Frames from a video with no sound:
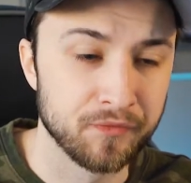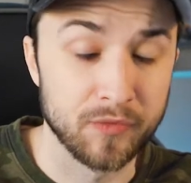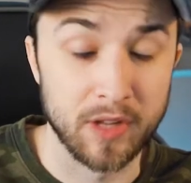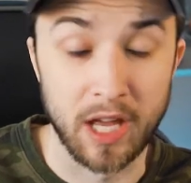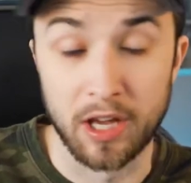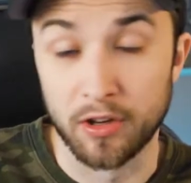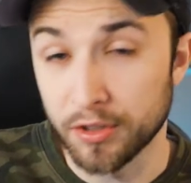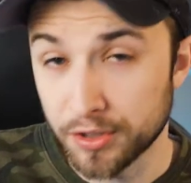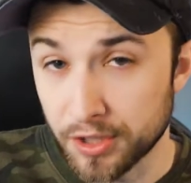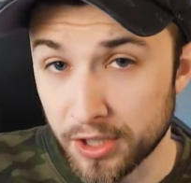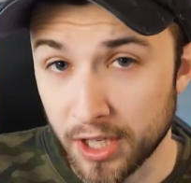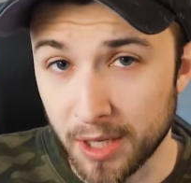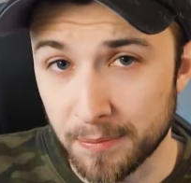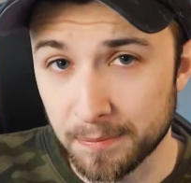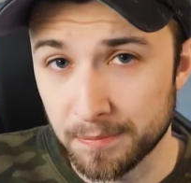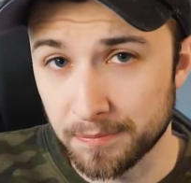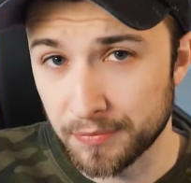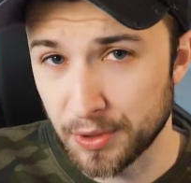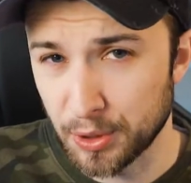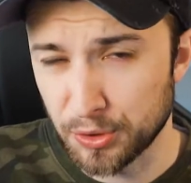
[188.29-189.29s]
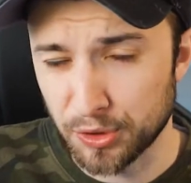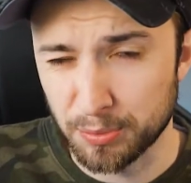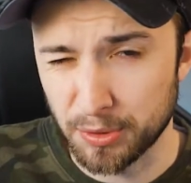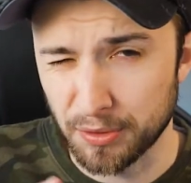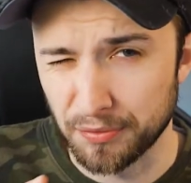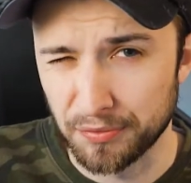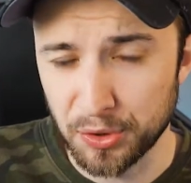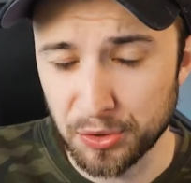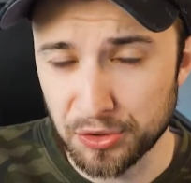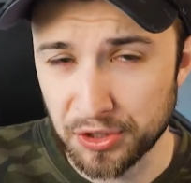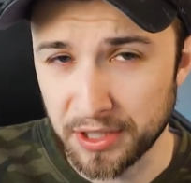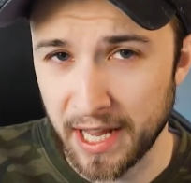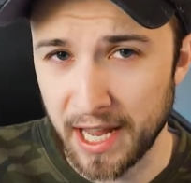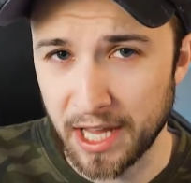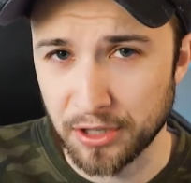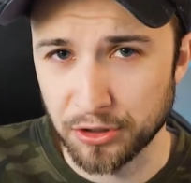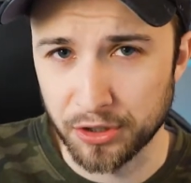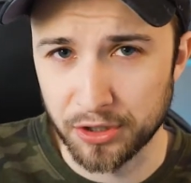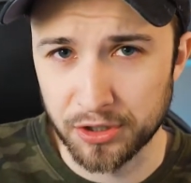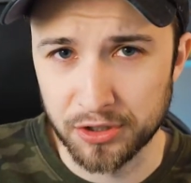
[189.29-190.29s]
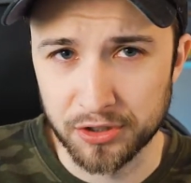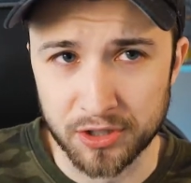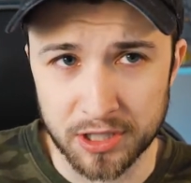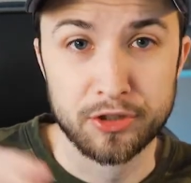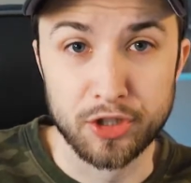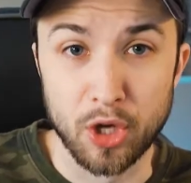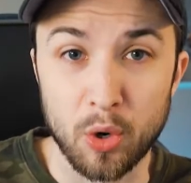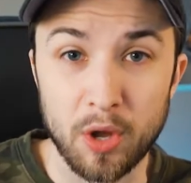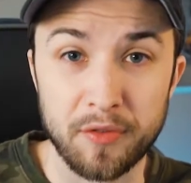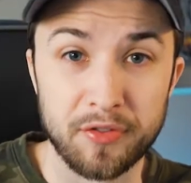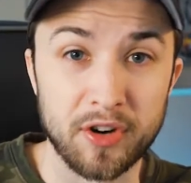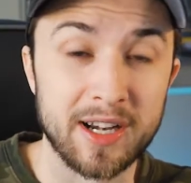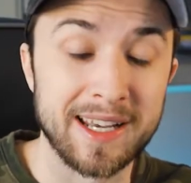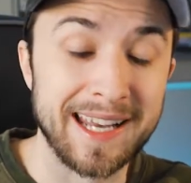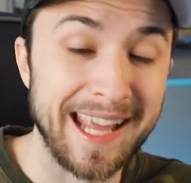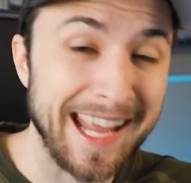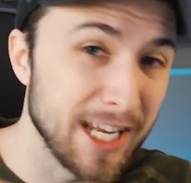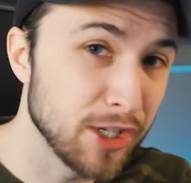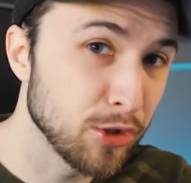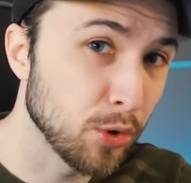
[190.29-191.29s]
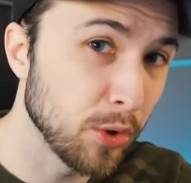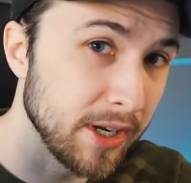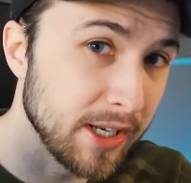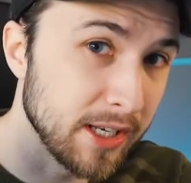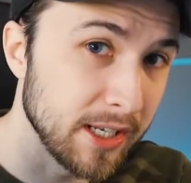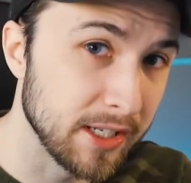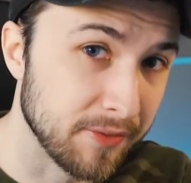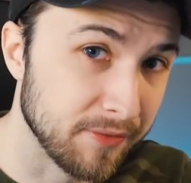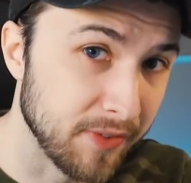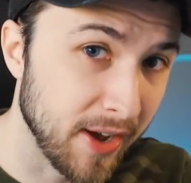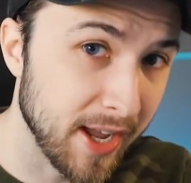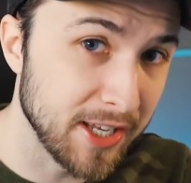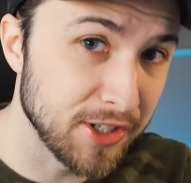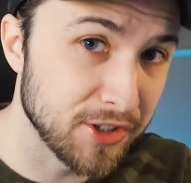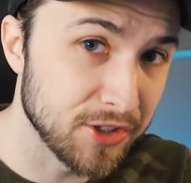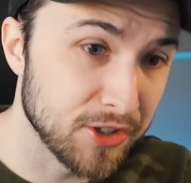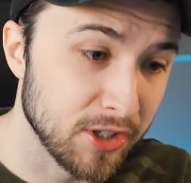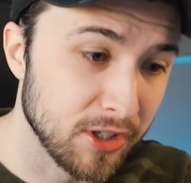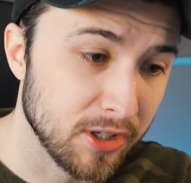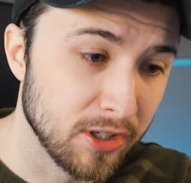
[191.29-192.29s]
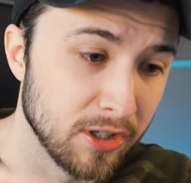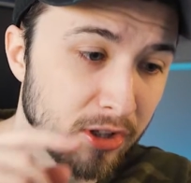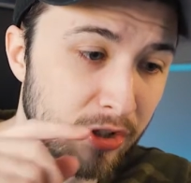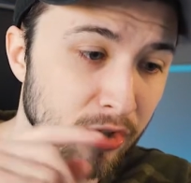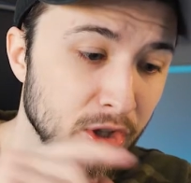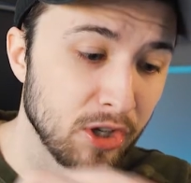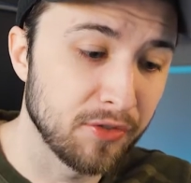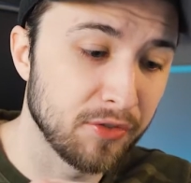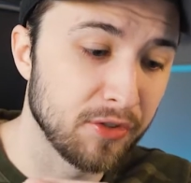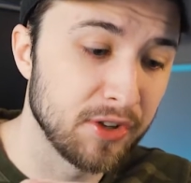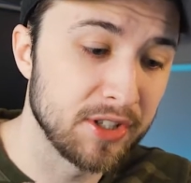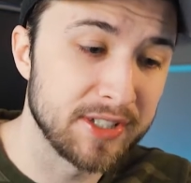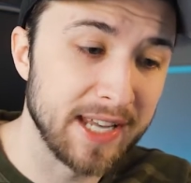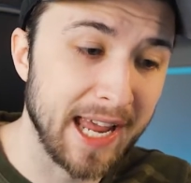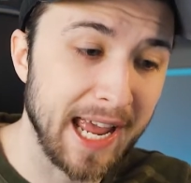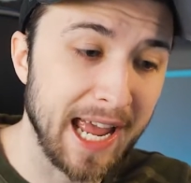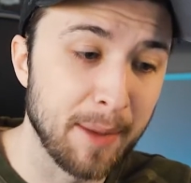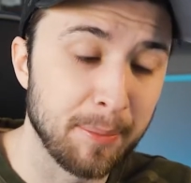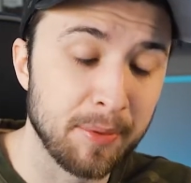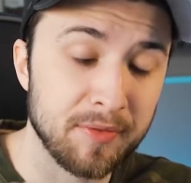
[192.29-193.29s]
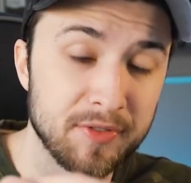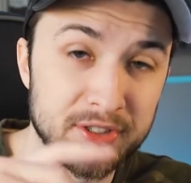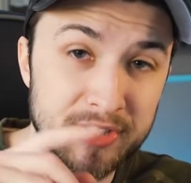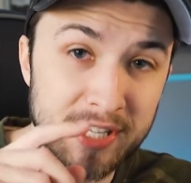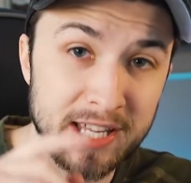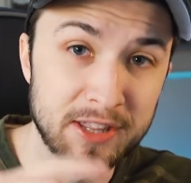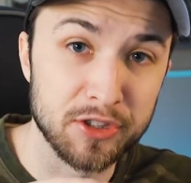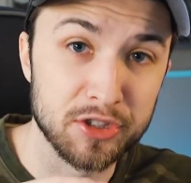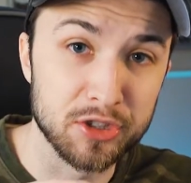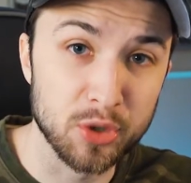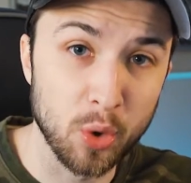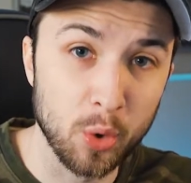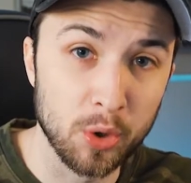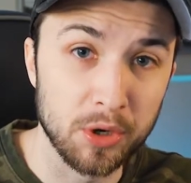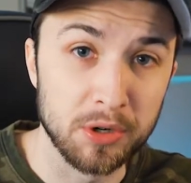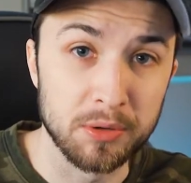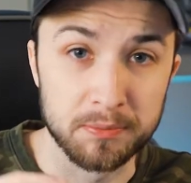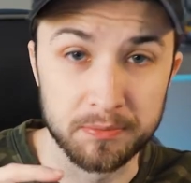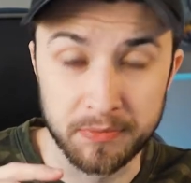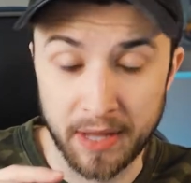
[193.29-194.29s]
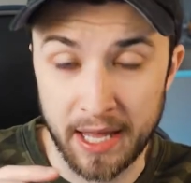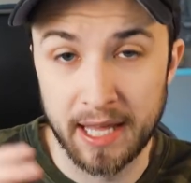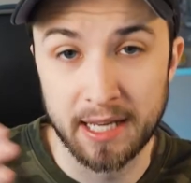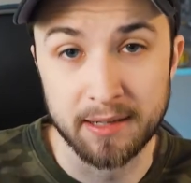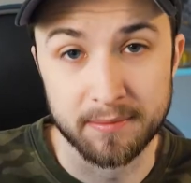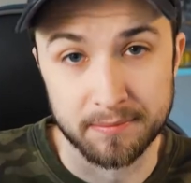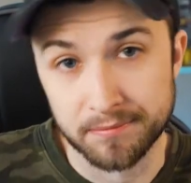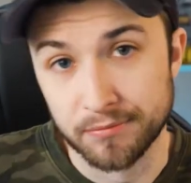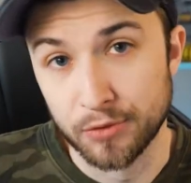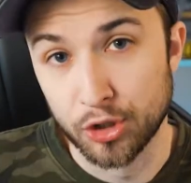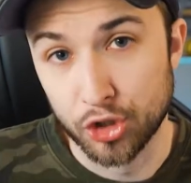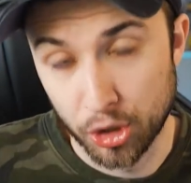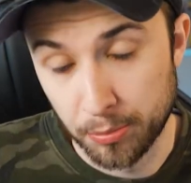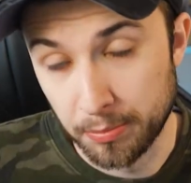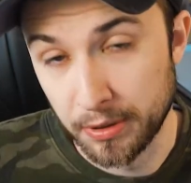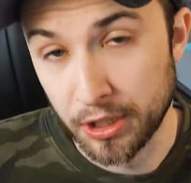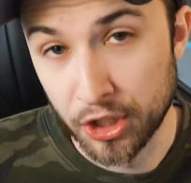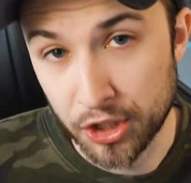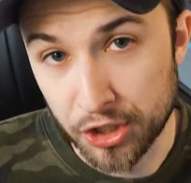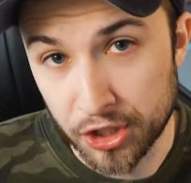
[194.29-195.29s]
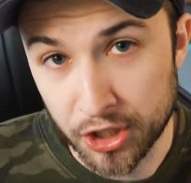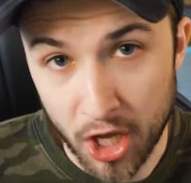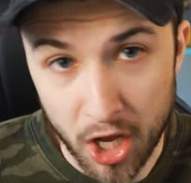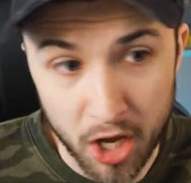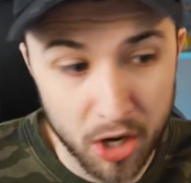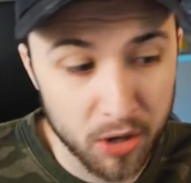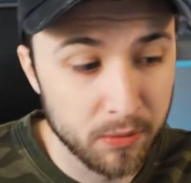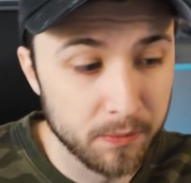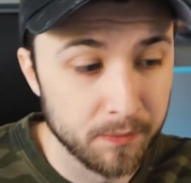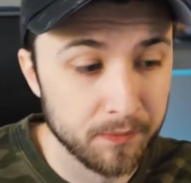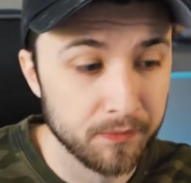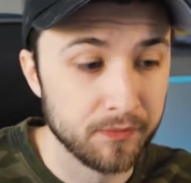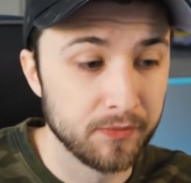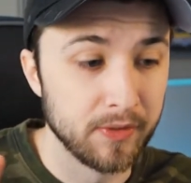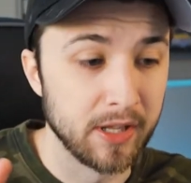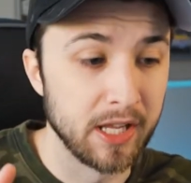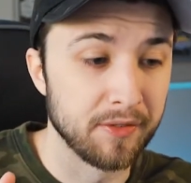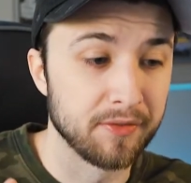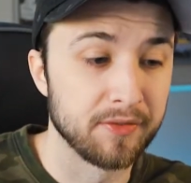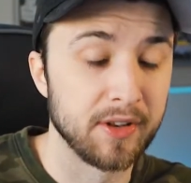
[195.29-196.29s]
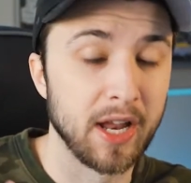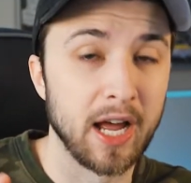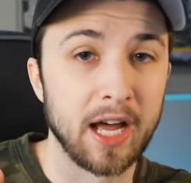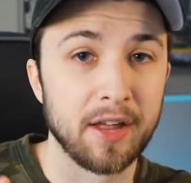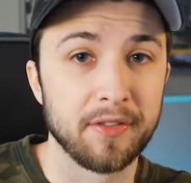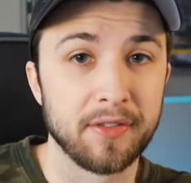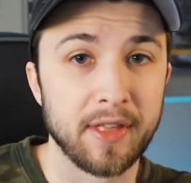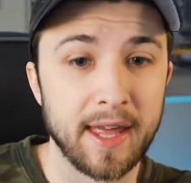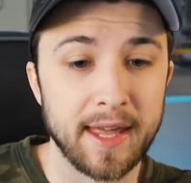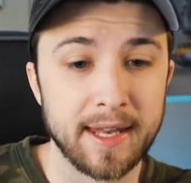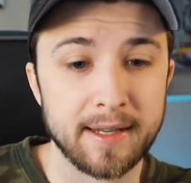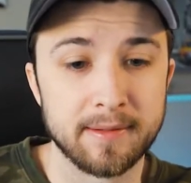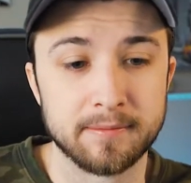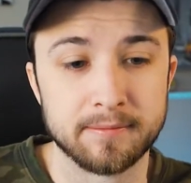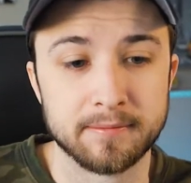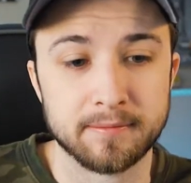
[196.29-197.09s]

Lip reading: I looked it up, there's some confusing answers. So if you're on an Android device, look for this app. If it's in the store, then you should be good to go. If not, then